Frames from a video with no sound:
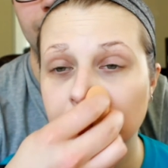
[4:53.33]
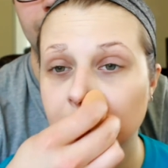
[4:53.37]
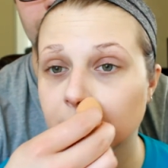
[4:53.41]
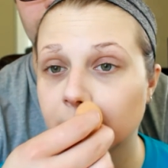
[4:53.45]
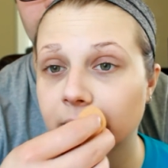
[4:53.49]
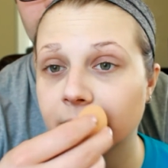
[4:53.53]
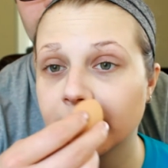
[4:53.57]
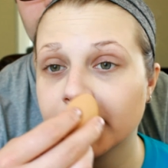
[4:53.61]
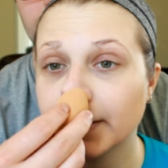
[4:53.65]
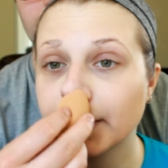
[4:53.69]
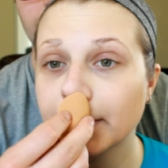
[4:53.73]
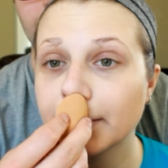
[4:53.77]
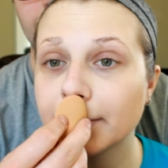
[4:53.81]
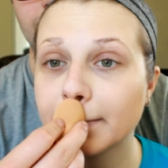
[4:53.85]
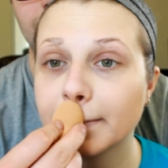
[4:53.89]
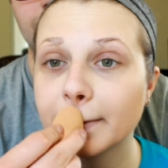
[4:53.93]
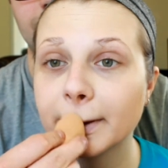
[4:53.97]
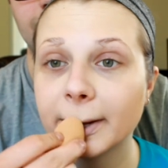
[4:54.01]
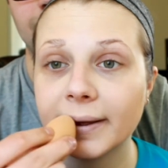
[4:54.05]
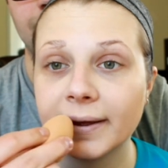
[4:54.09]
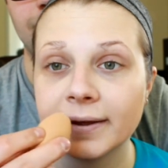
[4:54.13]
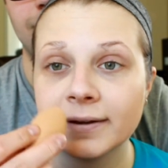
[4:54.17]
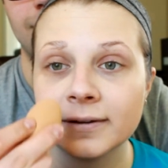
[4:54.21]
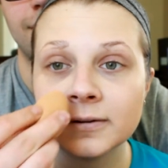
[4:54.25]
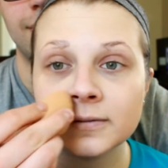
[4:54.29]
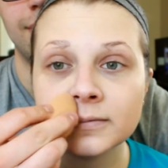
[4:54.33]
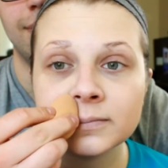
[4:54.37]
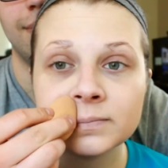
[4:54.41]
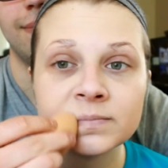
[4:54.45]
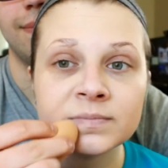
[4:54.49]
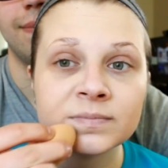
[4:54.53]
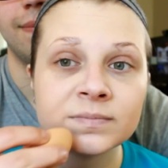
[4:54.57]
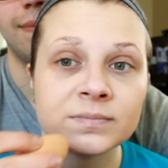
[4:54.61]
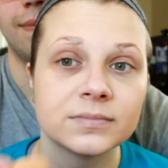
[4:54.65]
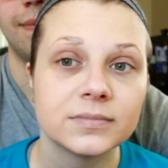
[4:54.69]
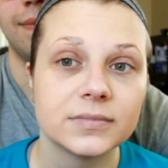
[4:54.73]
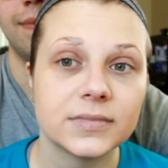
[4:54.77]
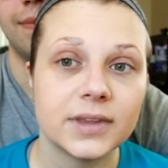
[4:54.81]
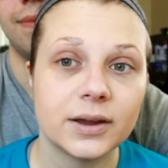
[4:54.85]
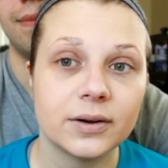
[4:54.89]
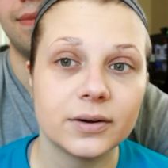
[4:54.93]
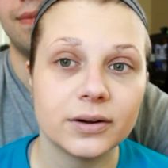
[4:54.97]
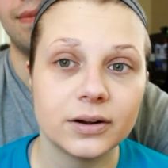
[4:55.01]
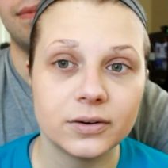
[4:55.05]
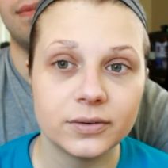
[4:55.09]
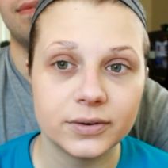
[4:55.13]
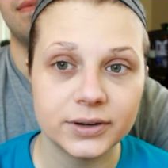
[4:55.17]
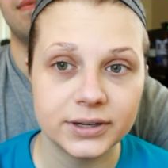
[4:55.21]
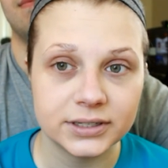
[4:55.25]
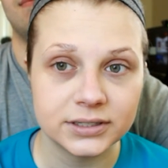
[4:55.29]
Okay. Now
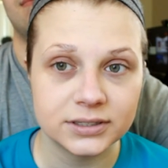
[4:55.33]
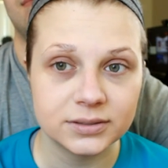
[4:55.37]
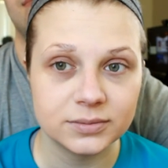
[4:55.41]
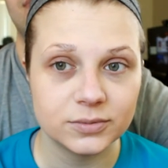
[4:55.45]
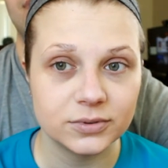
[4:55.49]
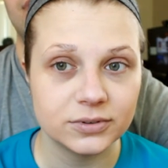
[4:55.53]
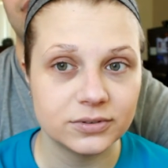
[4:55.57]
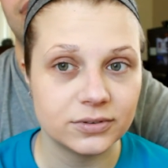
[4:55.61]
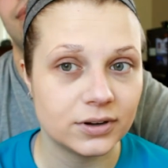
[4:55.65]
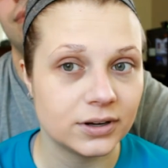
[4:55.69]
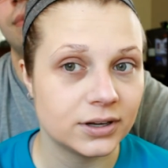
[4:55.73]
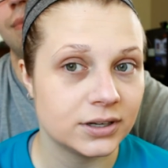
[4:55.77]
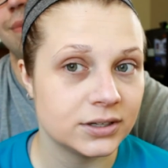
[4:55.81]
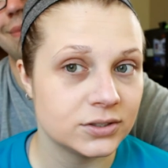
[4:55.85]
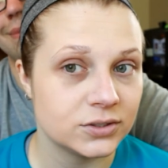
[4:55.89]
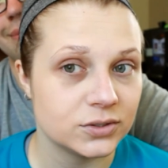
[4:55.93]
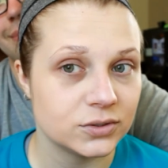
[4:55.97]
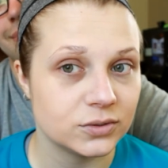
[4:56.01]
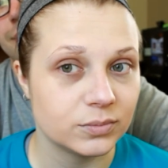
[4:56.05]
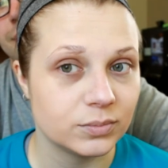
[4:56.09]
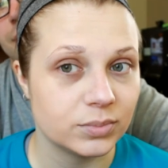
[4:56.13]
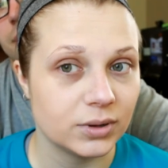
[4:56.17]
we're going to move on to